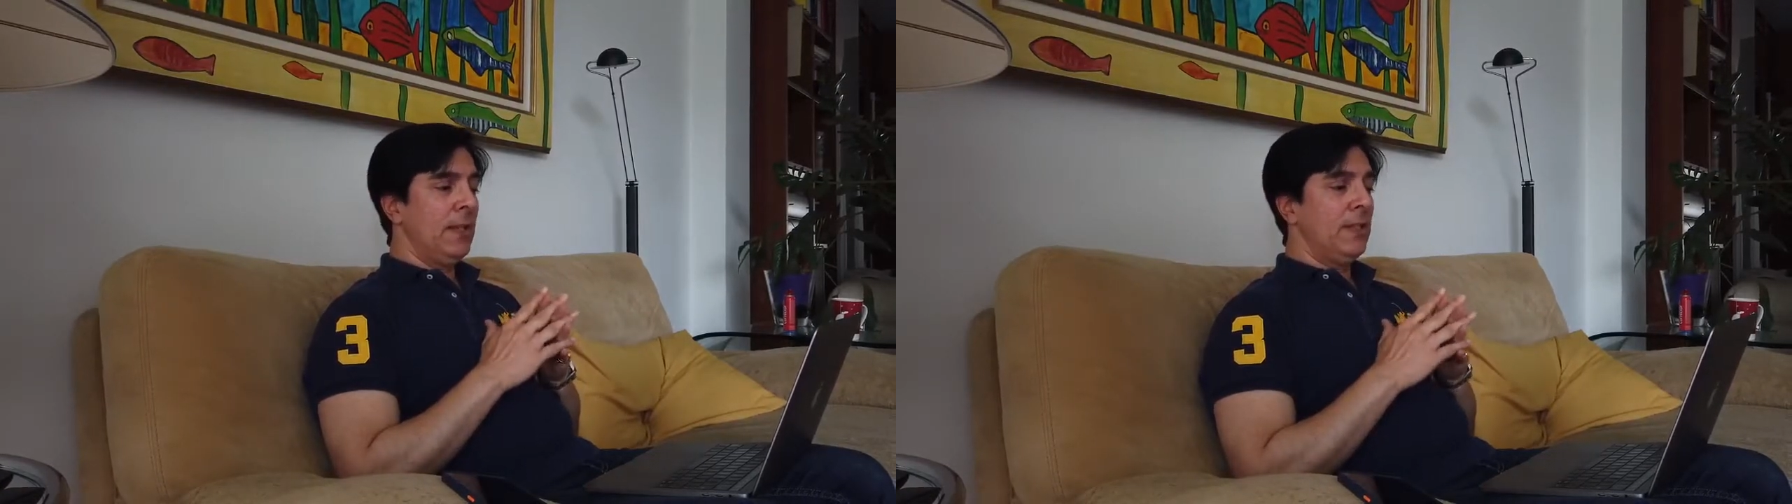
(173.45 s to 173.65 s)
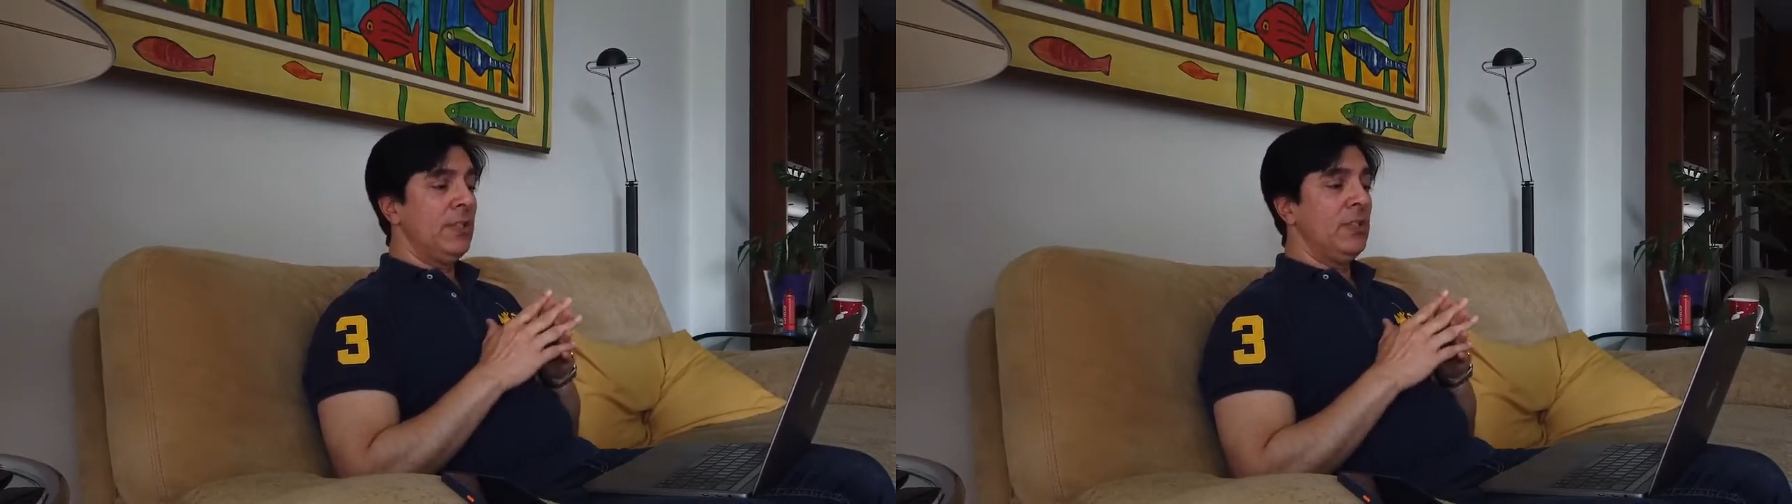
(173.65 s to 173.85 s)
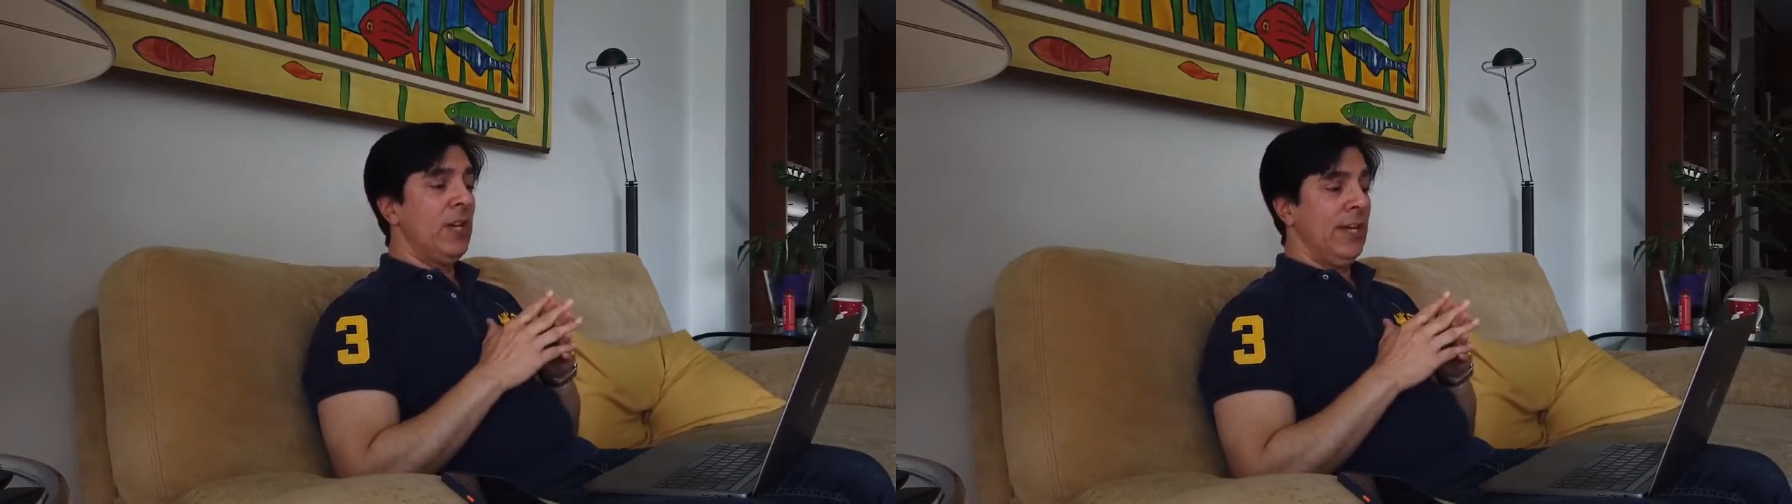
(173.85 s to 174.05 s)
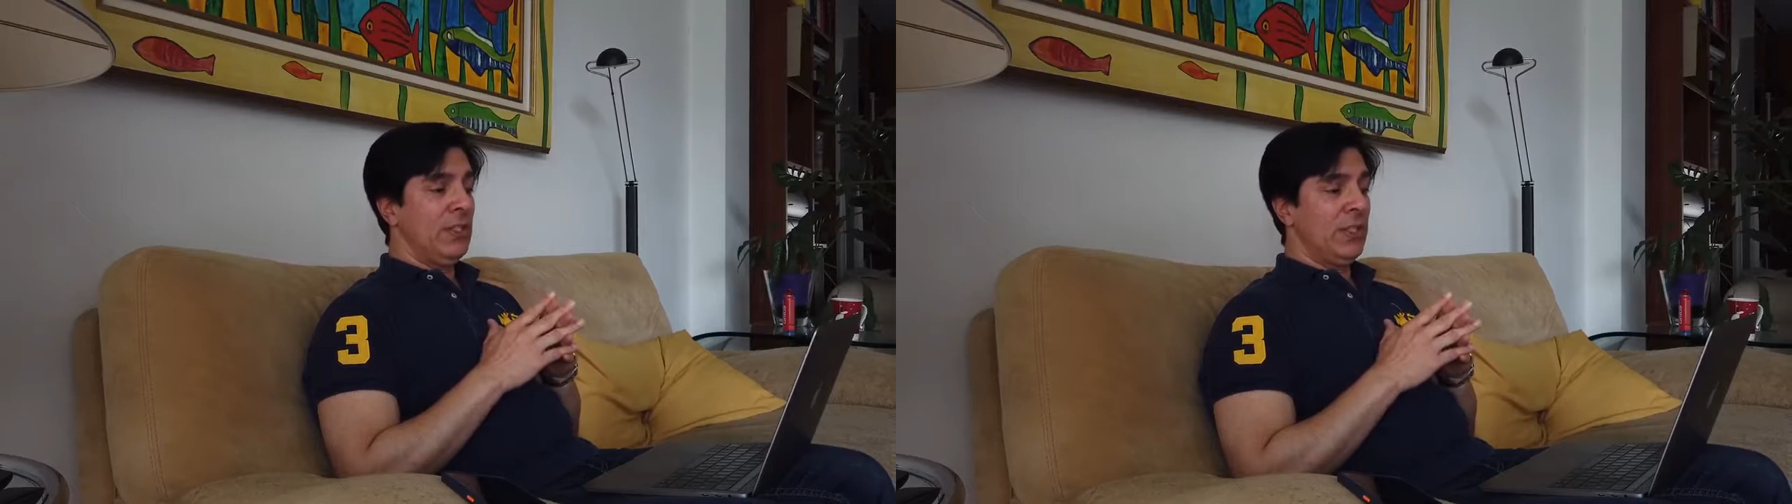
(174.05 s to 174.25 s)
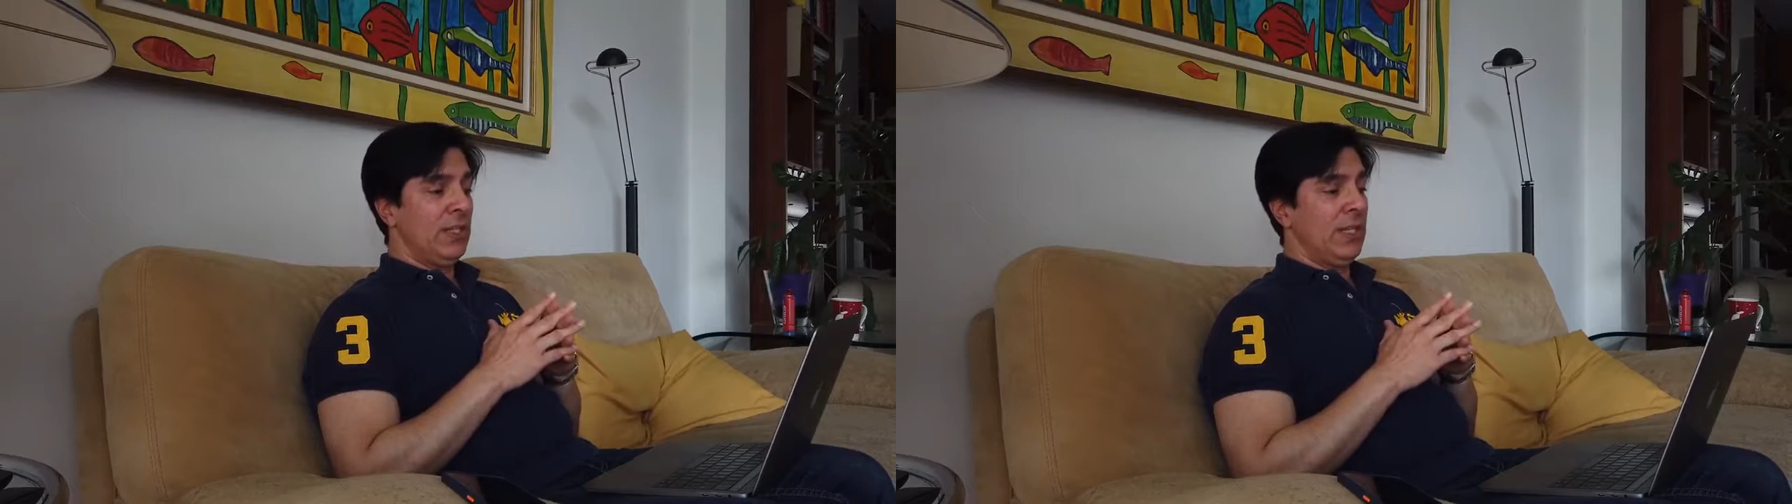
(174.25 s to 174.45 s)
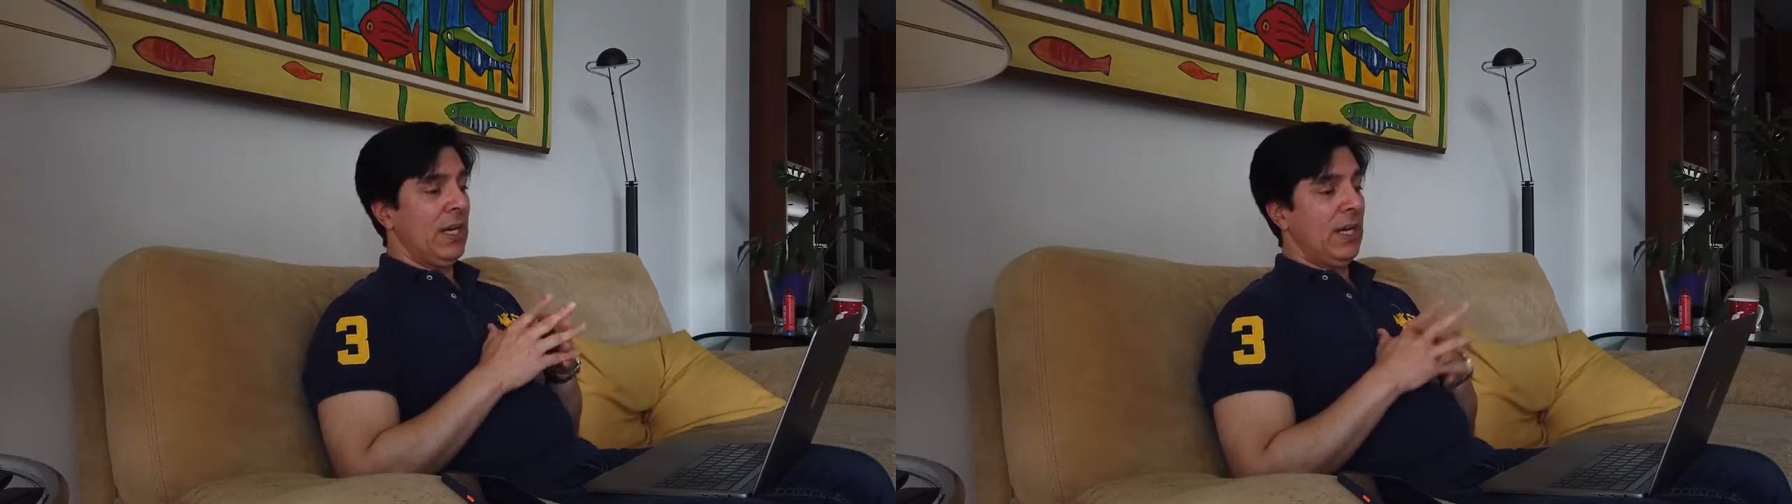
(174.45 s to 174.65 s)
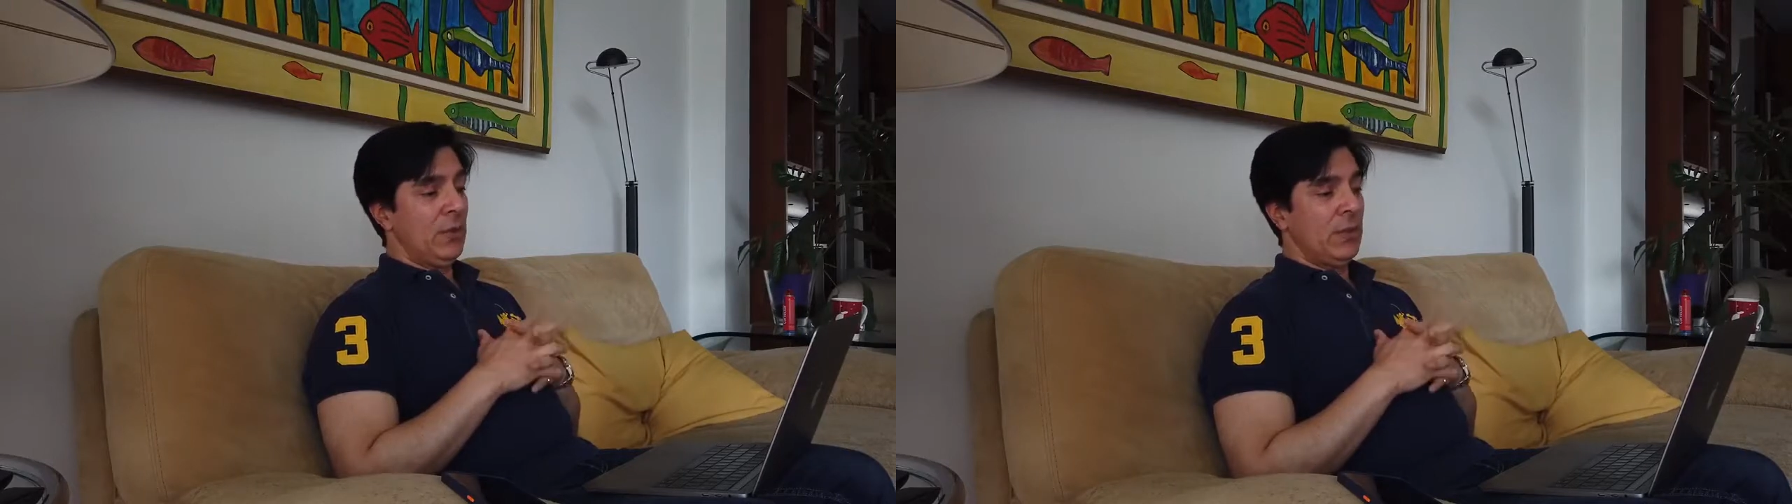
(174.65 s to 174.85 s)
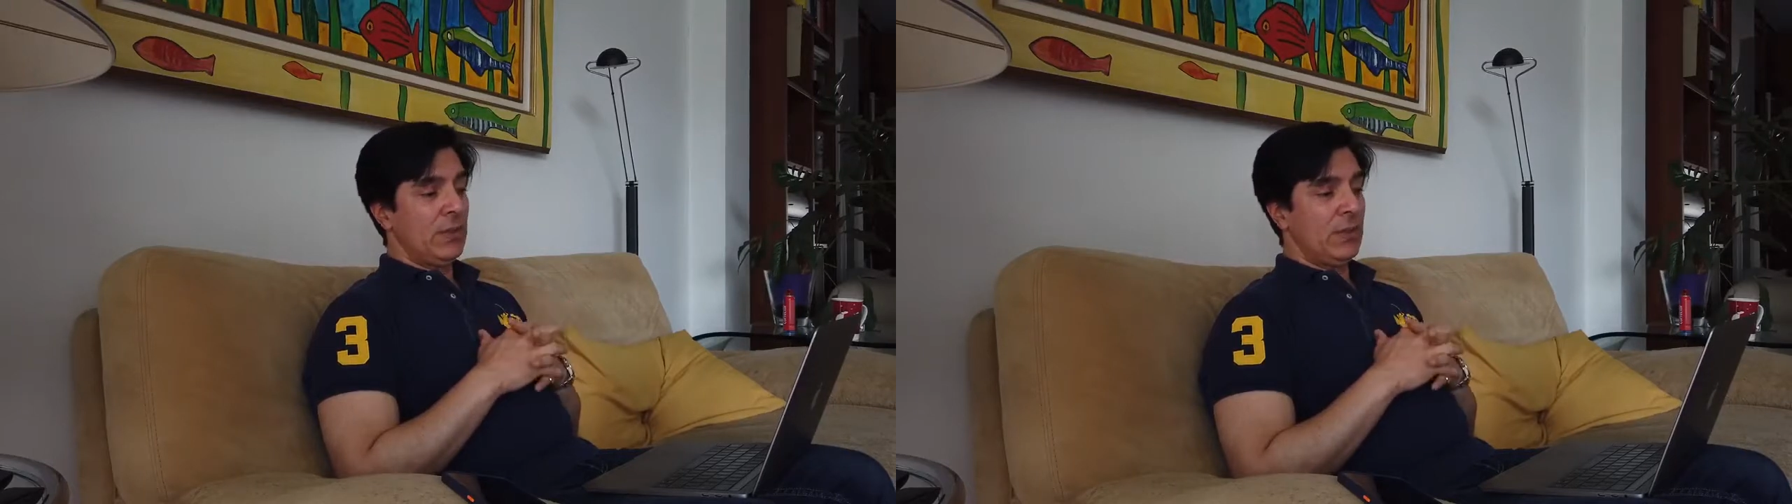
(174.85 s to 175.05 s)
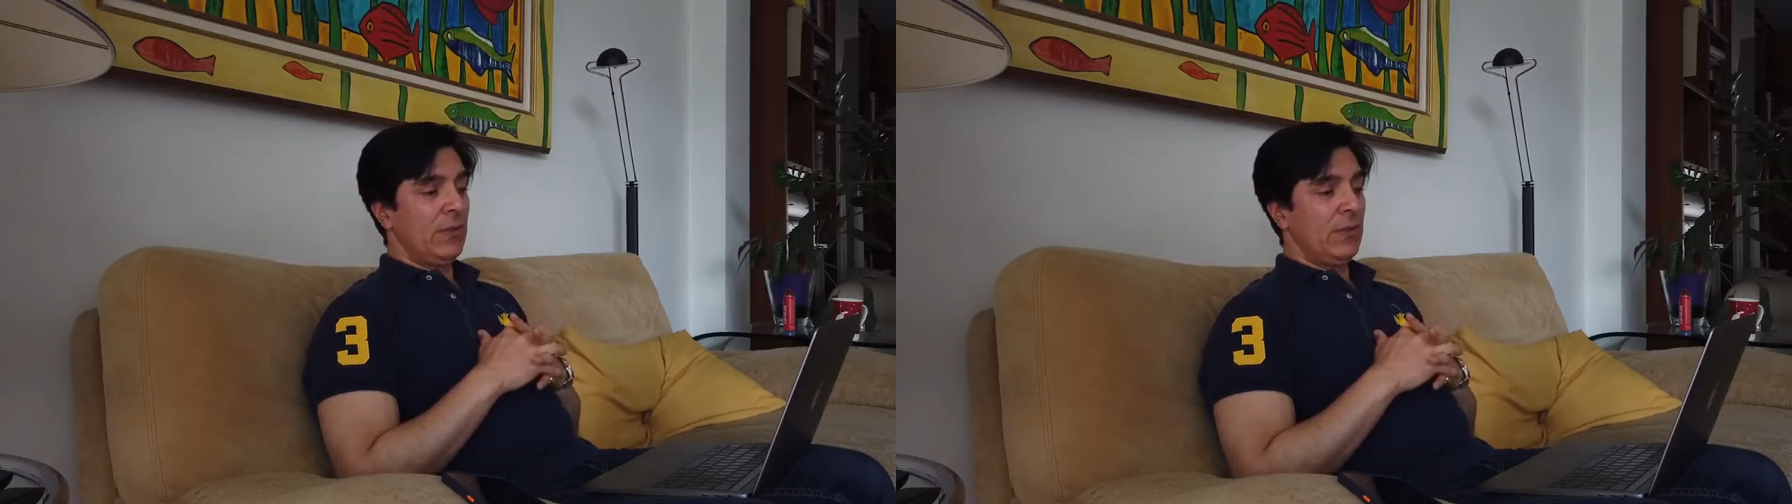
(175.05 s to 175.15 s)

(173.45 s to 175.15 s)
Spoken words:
They're changing the hours